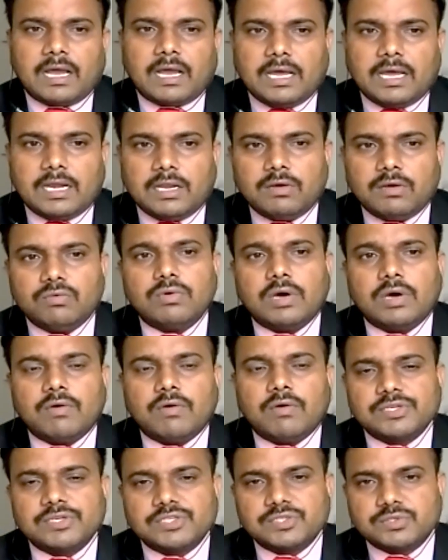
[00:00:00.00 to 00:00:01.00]
allow
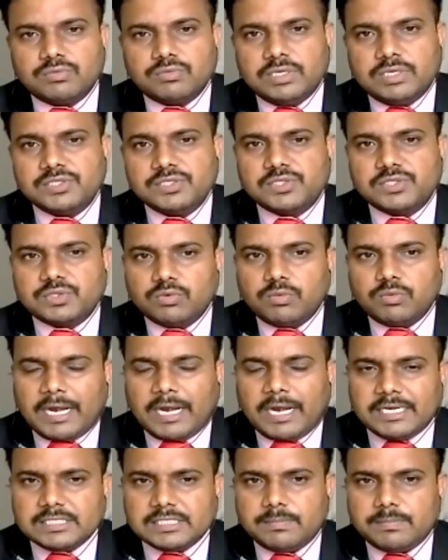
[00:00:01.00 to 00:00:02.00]
our students to
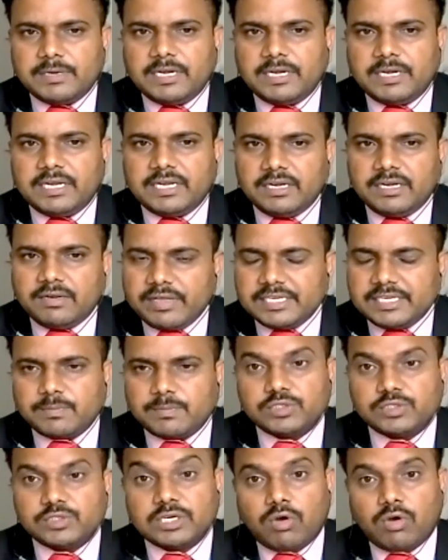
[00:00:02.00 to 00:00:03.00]
participate in various
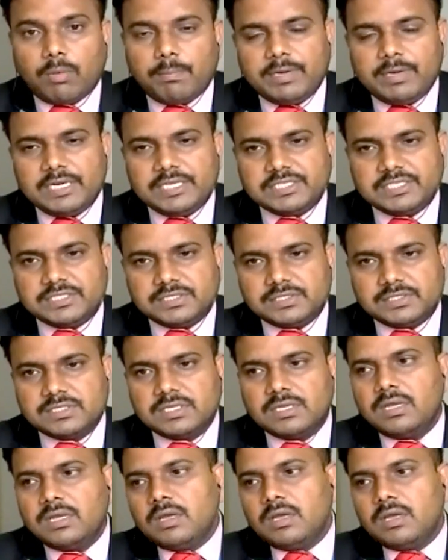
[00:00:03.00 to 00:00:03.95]
project competitions,